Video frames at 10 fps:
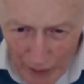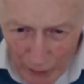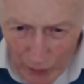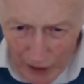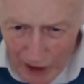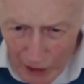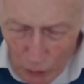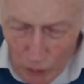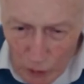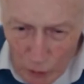the
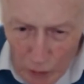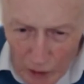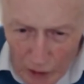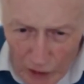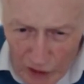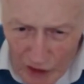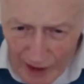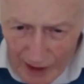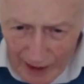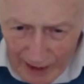world works,
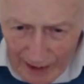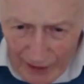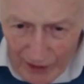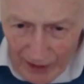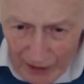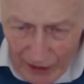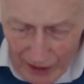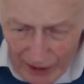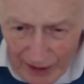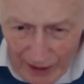and then
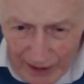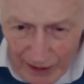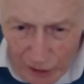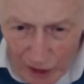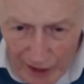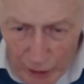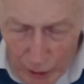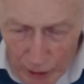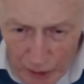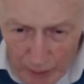try to
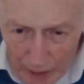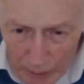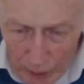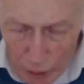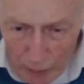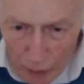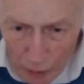do experiments or